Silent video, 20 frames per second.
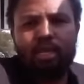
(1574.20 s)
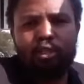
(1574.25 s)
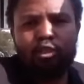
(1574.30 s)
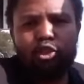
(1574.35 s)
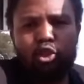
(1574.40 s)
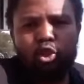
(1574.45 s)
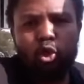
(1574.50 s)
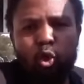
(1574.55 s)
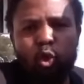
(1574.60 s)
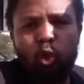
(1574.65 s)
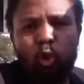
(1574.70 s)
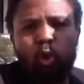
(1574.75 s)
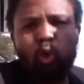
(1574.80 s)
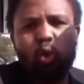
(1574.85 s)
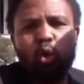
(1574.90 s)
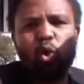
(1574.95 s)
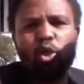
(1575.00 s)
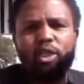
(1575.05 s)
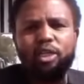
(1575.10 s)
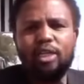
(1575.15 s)
through
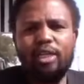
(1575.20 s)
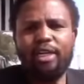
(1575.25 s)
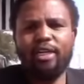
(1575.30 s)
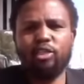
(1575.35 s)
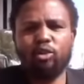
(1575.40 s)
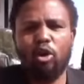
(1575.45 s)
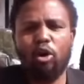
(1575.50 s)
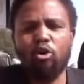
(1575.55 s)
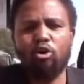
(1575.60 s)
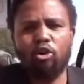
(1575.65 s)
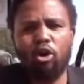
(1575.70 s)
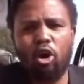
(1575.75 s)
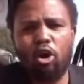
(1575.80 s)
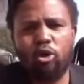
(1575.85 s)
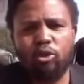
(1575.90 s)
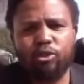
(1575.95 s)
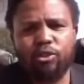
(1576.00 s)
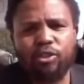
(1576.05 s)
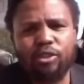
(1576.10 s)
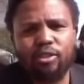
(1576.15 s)
its own
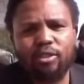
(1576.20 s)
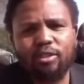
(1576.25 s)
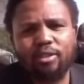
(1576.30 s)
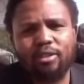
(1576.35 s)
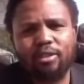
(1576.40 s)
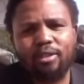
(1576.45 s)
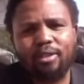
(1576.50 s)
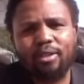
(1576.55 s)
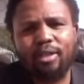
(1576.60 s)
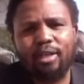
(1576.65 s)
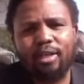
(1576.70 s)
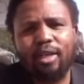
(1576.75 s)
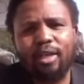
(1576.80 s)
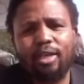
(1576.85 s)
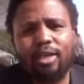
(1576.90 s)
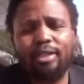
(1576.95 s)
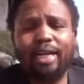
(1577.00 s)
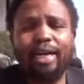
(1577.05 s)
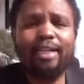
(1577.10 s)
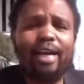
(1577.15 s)
laws
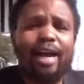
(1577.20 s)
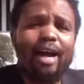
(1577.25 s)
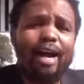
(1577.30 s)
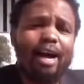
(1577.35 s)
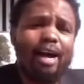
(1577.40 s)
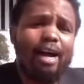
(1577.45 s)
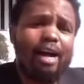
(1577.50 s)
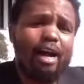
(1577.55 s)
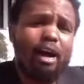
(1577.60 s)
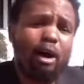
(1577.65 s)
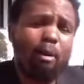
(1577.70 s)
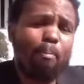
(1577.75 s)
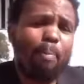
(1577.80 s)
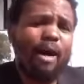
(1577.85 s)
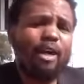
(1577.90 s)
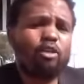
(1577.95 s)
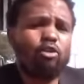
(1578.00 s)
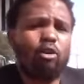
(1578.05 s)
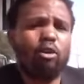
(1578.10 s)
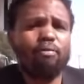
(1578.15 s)
that are
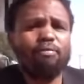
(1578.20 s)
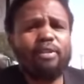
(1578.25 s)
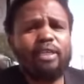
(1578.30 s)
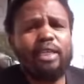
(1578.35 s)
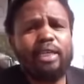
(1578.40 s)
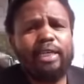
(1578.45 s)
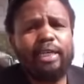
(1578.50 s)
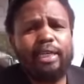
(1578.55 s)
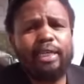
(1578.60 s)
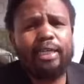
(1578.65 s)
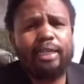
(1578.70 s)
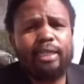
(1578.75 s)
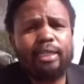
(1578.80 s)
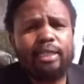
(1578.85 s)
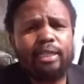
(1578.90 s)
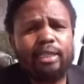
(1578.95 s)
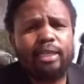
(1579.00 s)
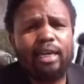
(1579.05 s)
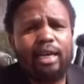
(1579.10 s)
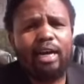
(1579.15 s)
part of the
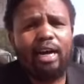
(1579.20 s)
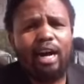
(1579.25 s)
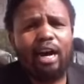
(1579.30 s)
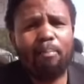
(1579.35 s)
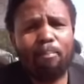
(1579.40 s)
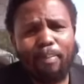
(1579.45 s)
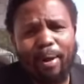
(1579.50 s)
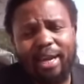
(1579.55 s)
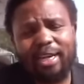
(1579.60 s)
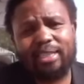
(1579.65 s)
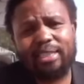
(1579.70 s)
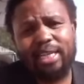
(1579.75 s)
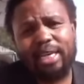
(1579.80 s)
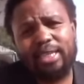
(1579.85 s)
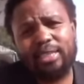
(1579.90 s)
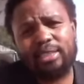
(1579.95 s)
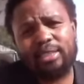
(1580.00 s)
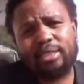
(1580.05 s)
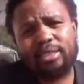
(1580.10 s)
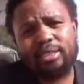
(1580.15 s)
apartheid